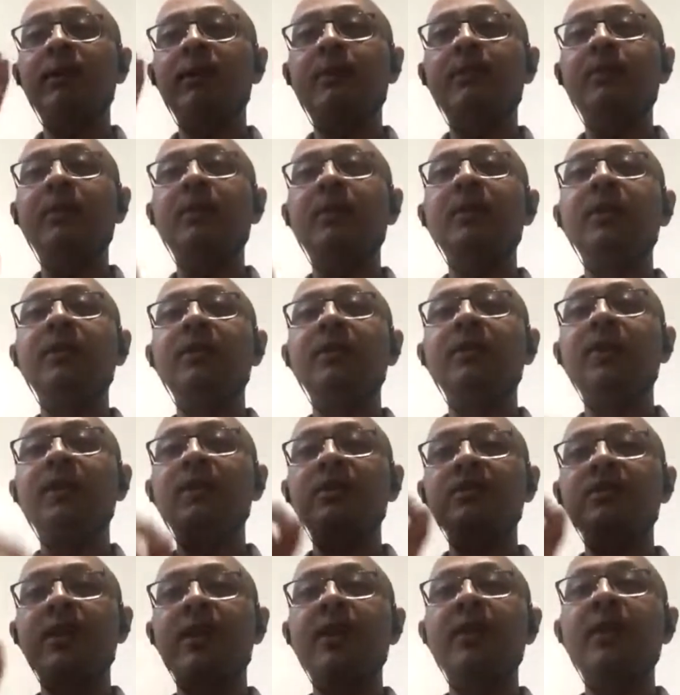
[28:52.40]

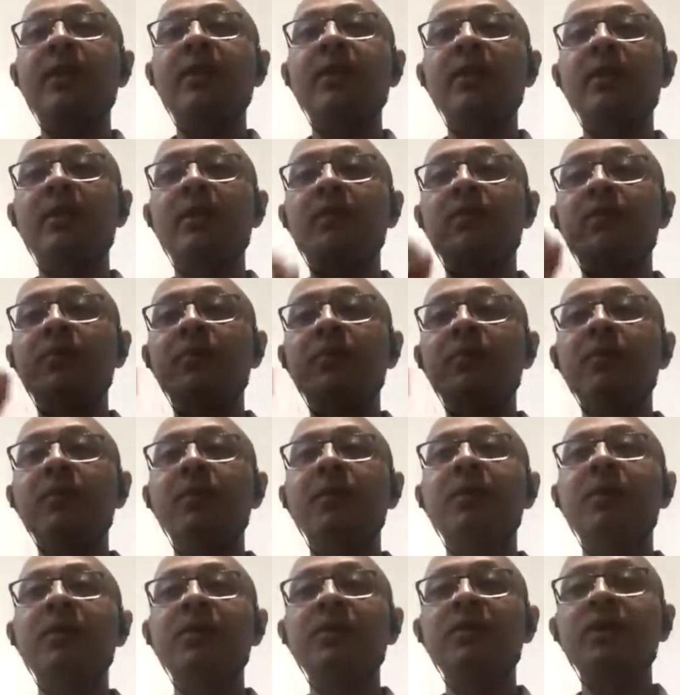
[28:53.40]
repeated cycle of
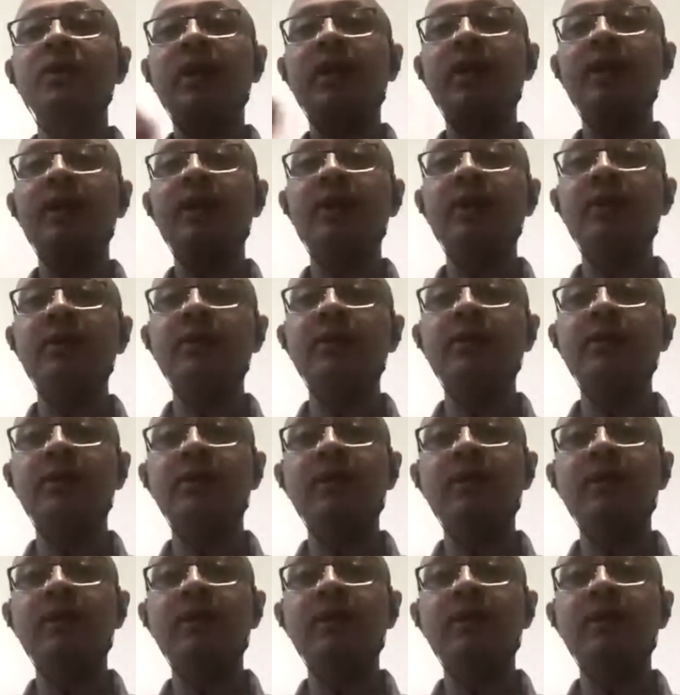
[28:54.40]
birth and death